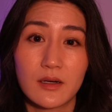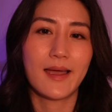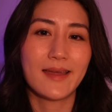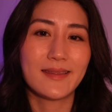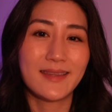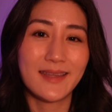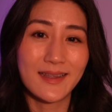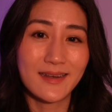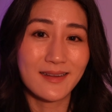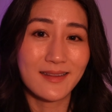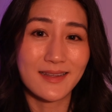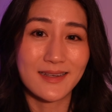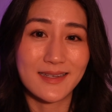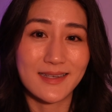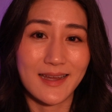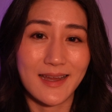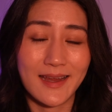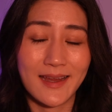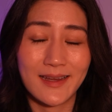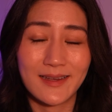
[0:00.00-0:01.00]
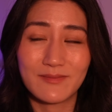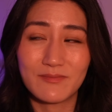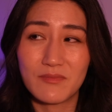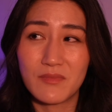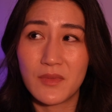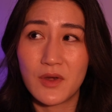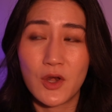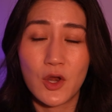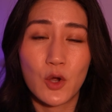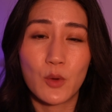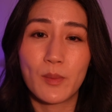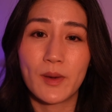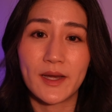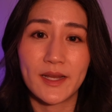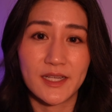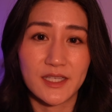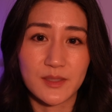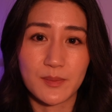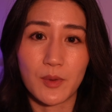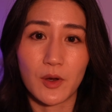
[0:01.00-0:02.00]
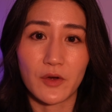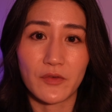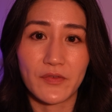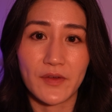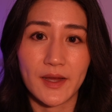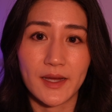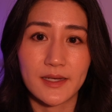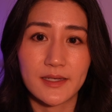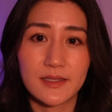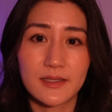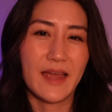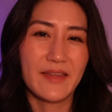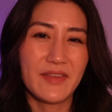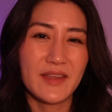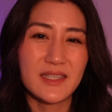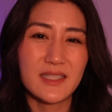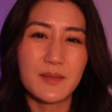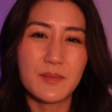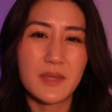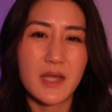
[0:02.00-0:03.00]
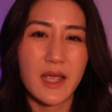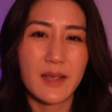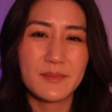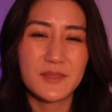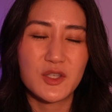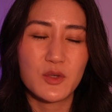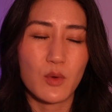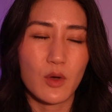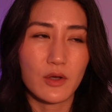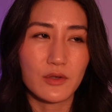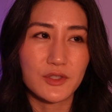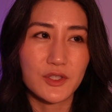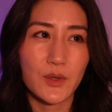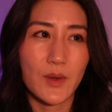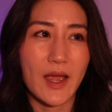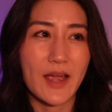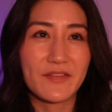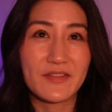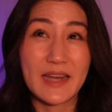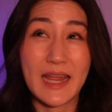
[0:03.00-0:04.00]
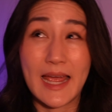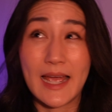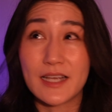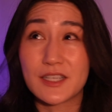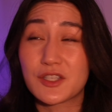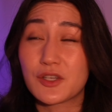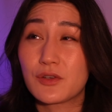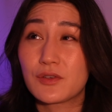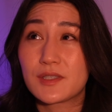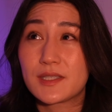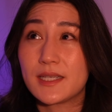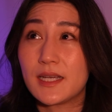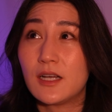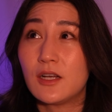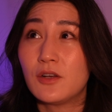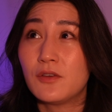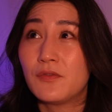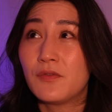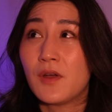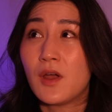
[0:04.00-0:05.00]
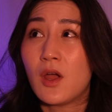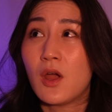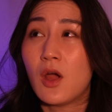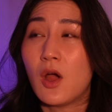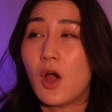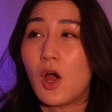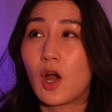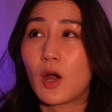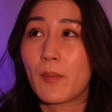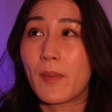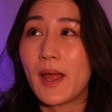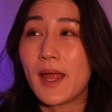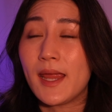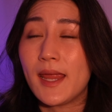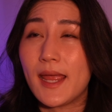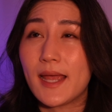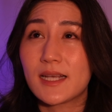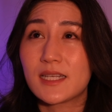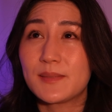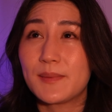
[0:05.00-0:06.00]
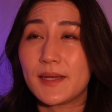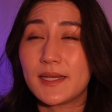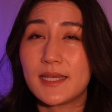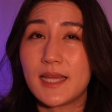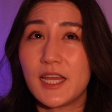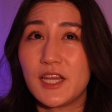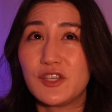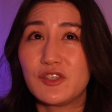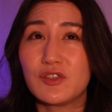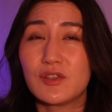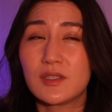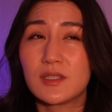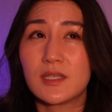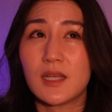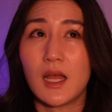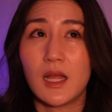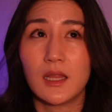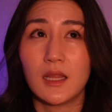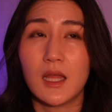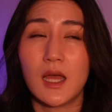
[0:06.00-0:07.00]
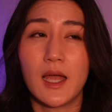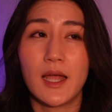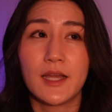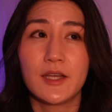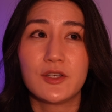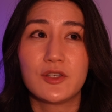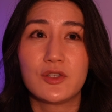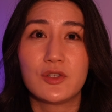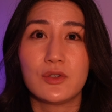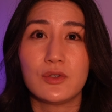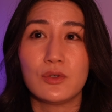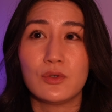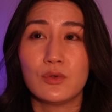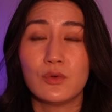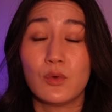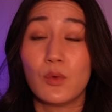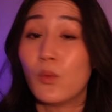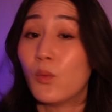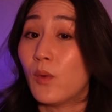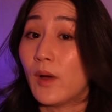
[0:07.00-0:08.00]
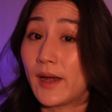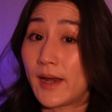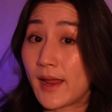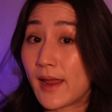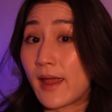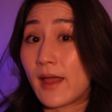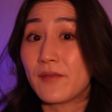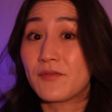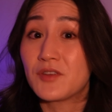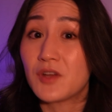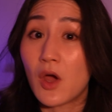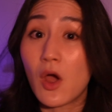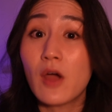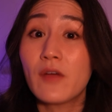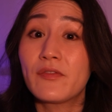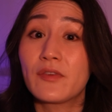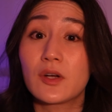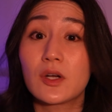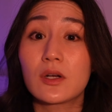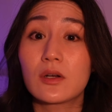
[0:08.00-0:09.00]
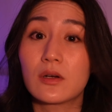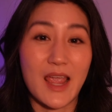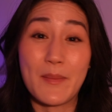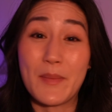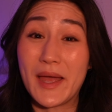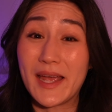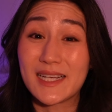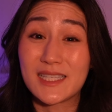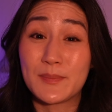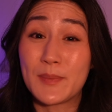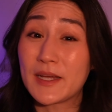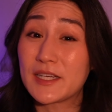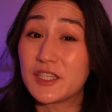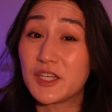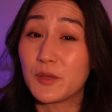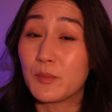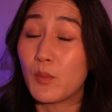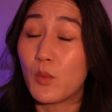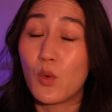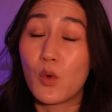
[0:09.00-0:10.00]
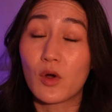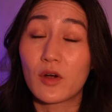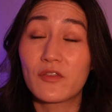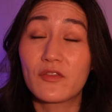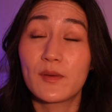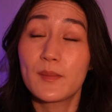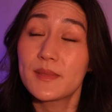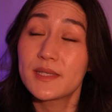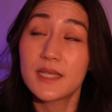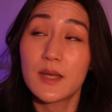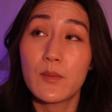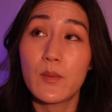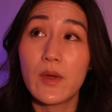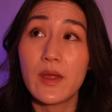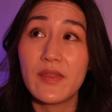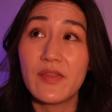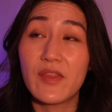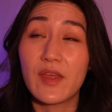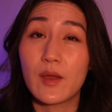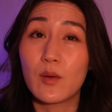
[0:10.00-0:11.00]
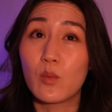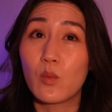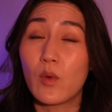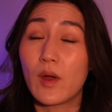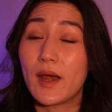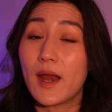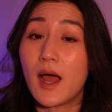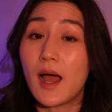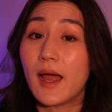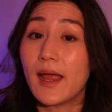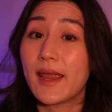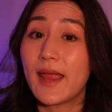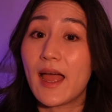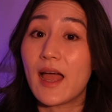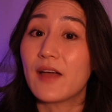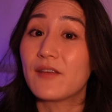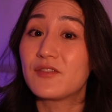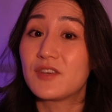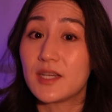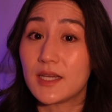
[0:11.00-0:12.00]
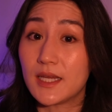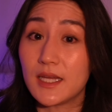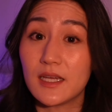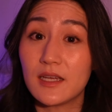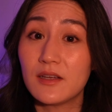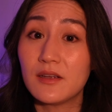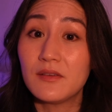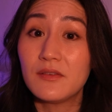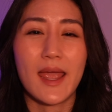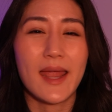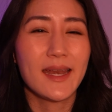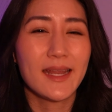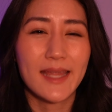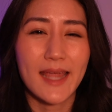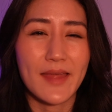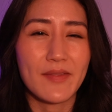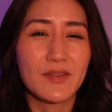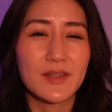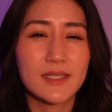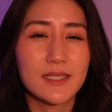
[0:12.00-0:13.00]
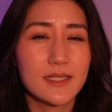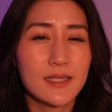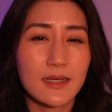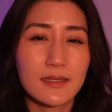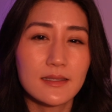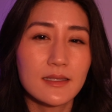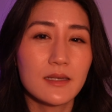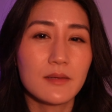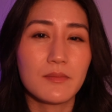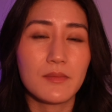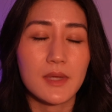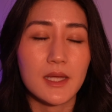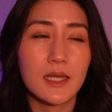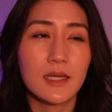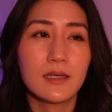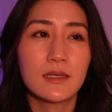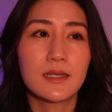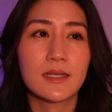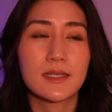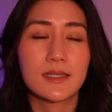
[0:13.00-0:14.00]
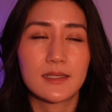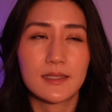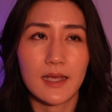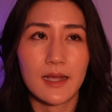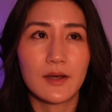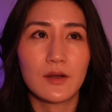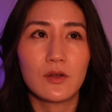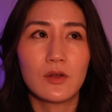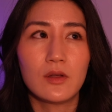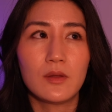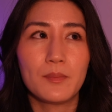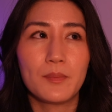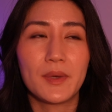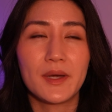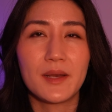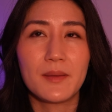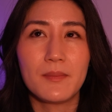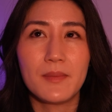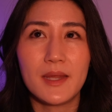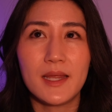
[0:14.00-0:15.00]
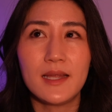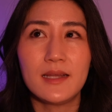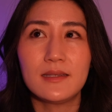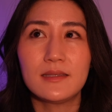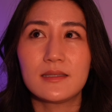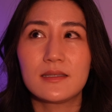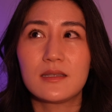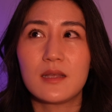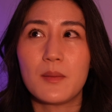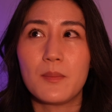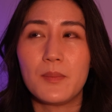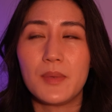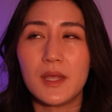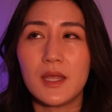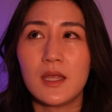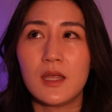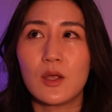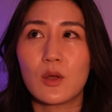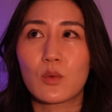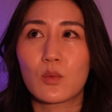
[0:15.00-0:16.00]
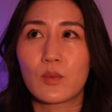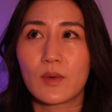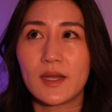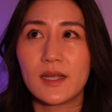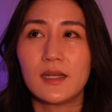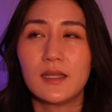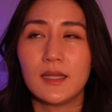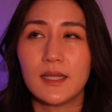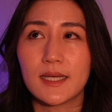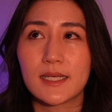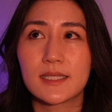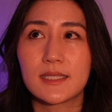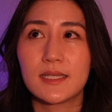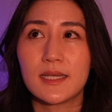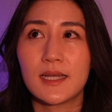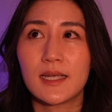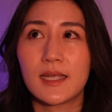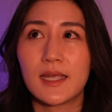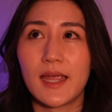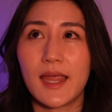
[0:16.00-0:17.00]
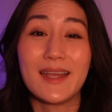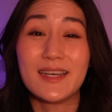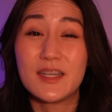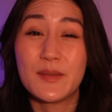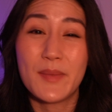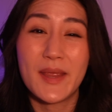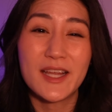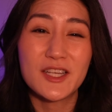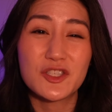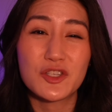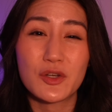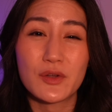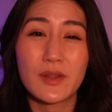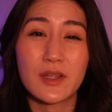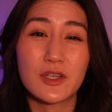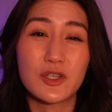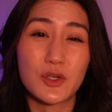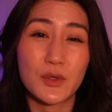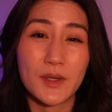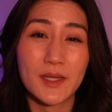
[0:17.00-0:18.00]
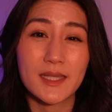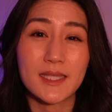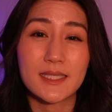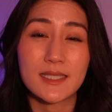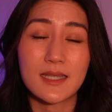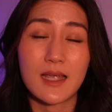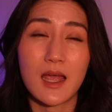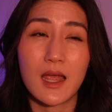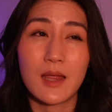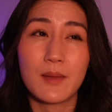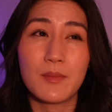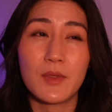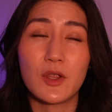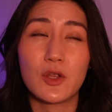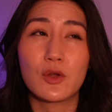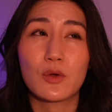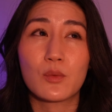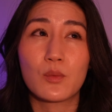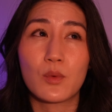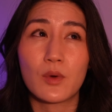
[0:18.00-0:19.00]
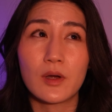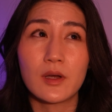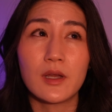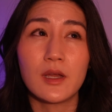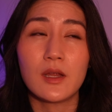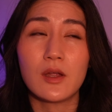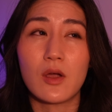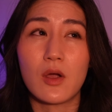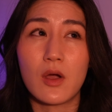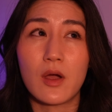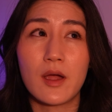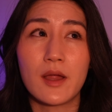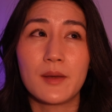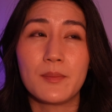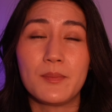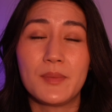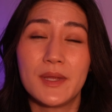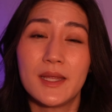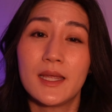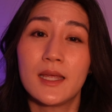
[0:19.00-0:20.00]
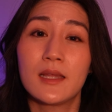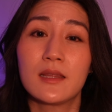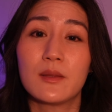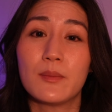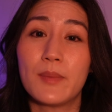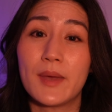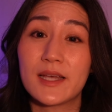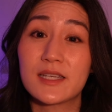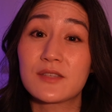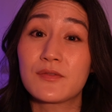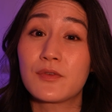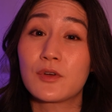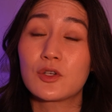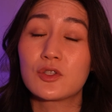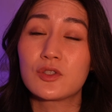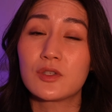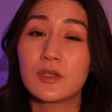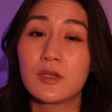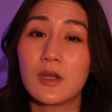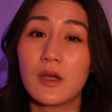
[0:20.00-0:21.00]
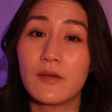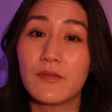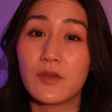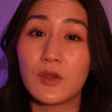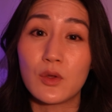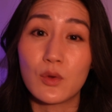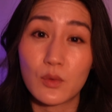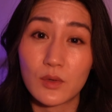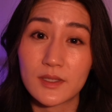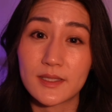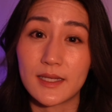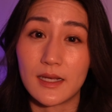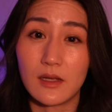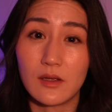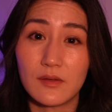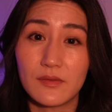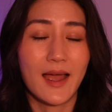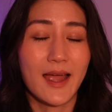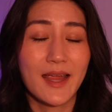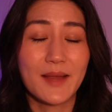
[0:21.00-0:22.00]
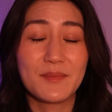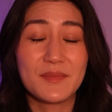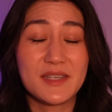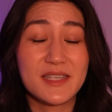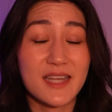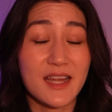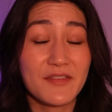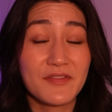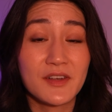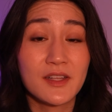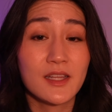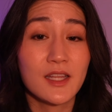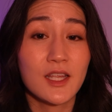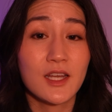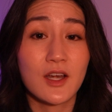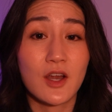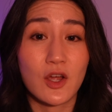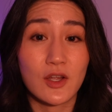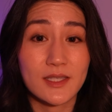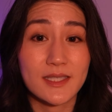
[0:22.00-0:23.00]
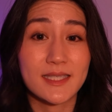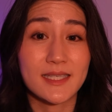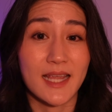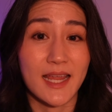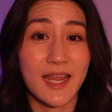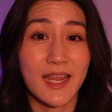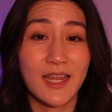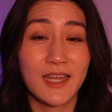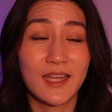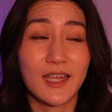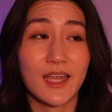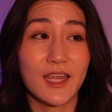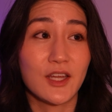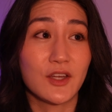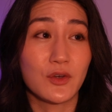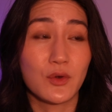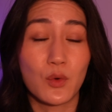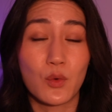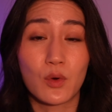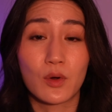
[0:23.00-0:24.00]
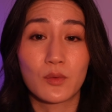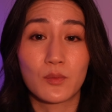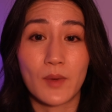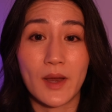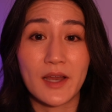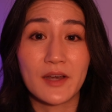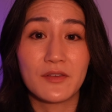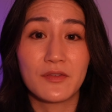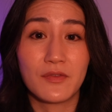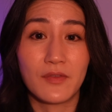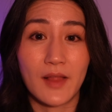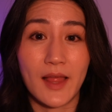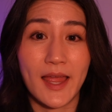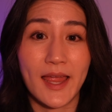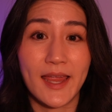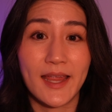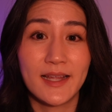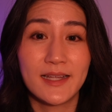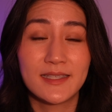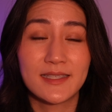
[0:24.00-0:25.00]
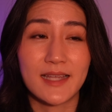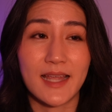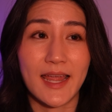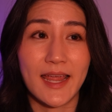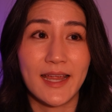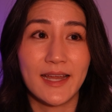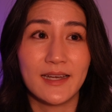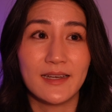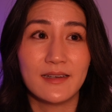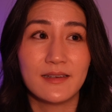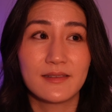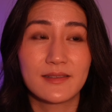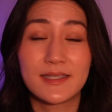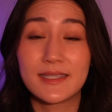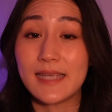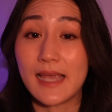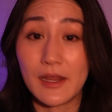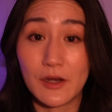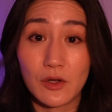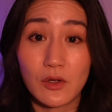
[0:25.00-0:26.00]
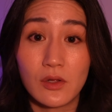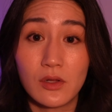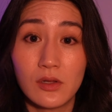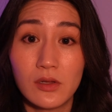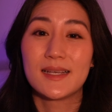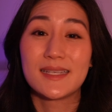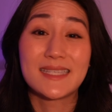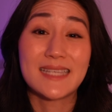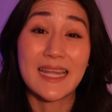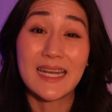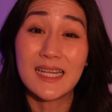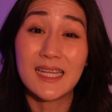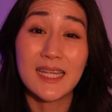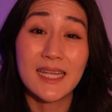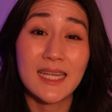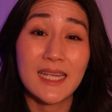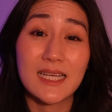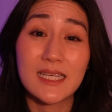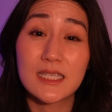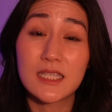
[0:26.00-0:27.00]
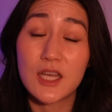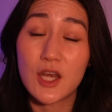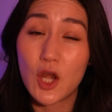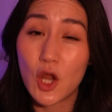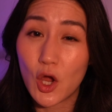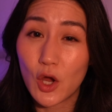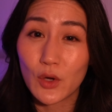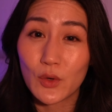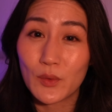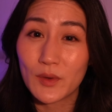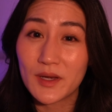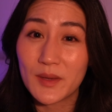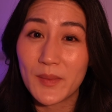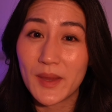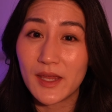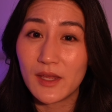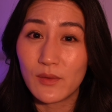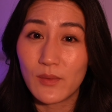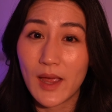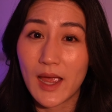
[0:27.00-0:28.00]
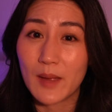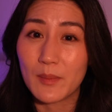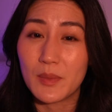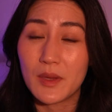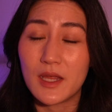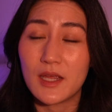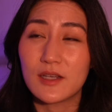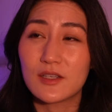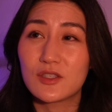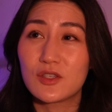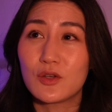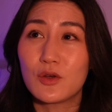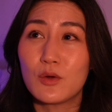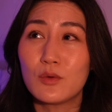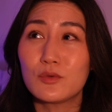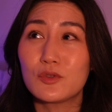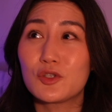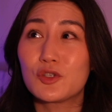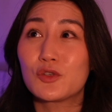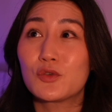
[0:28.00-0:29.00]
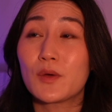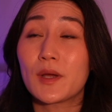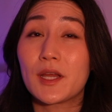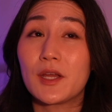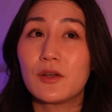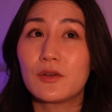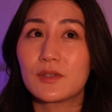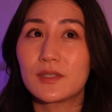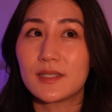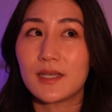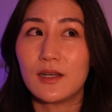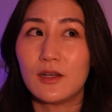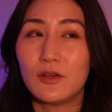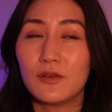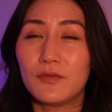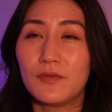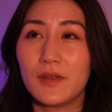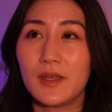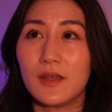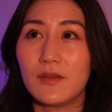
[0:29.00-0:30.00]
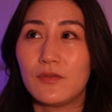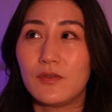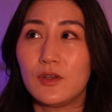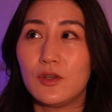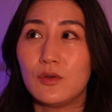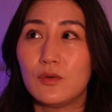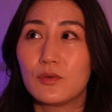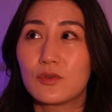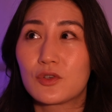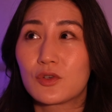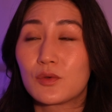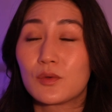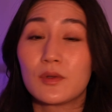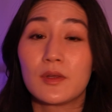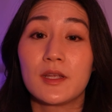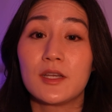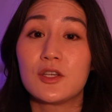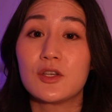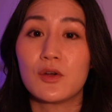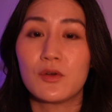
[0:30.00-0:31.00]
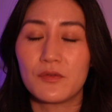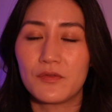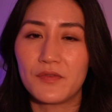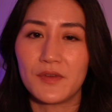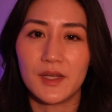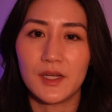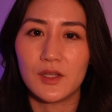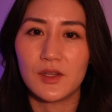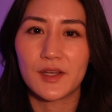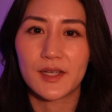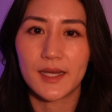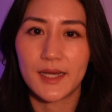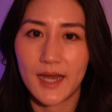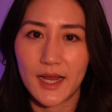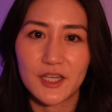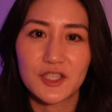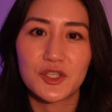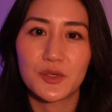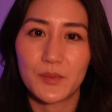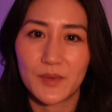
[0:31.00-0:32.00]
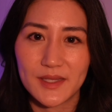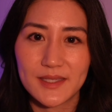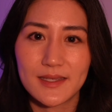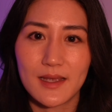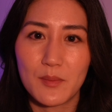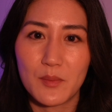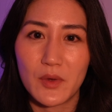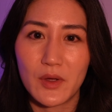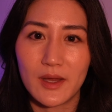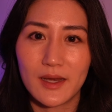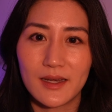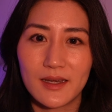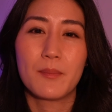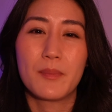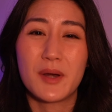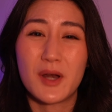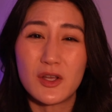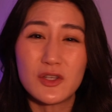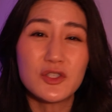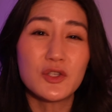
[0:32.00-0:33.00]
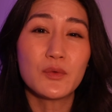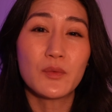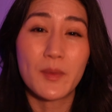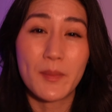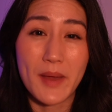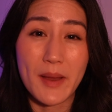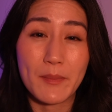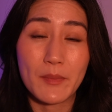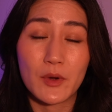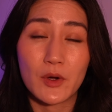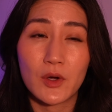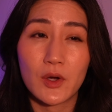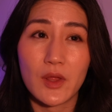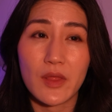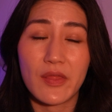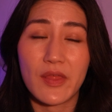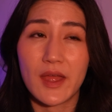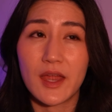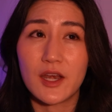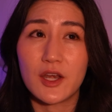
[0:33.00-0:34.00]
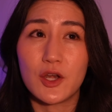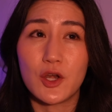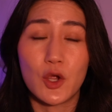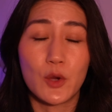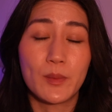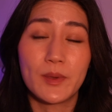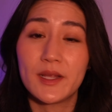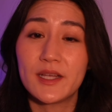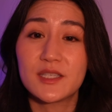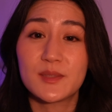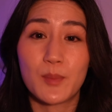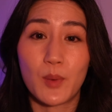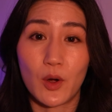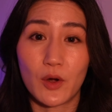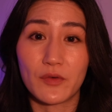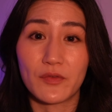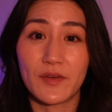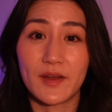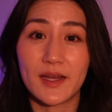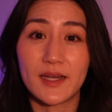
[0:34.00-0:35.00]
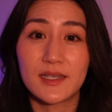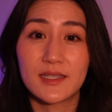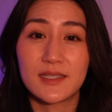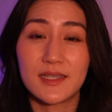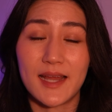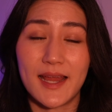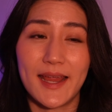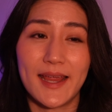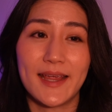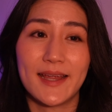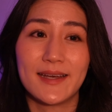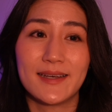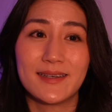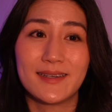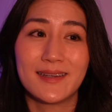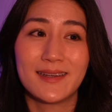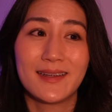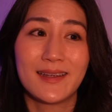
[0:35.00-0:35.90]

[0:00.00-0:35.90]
At the end of the day, nobody is perfect. I think sometimes you also have to ask yourself, are my expectations aligned to what I have to offer? Am I expecting more from someone than what I have to give? And again, this doesn't mean to settle, but it means to be realistic and to make sure that during this time, you're working on being the best version of yourself. I am definitely not saying ignore red flags and settle. Settling is not going to make you happy, so don't trick yourself if you truly don't feel a connection with someone. But also remember that nobody is perfect, and